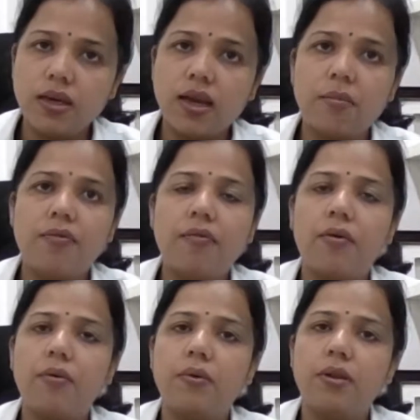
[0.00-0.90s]
it can be
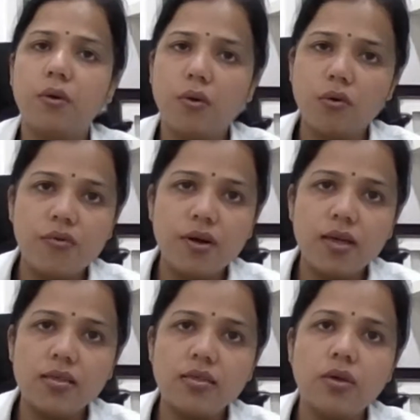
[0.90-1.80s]
found over the
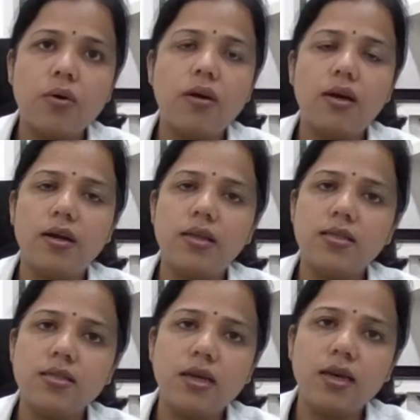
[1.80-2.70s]
ovaries, your
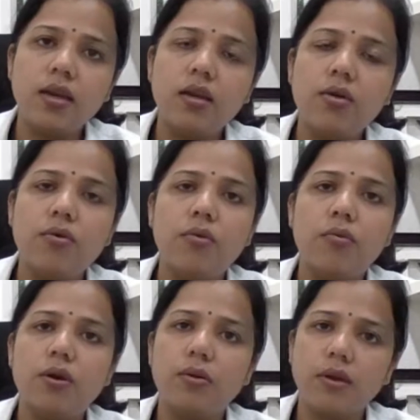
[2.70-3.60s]
intestine, your
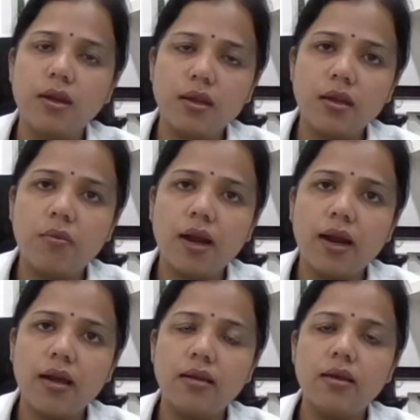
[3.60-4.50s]
urinary
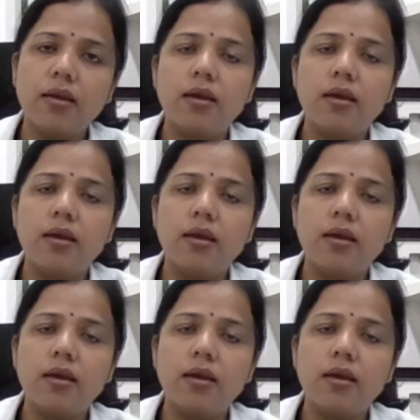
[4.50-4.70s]
bladder,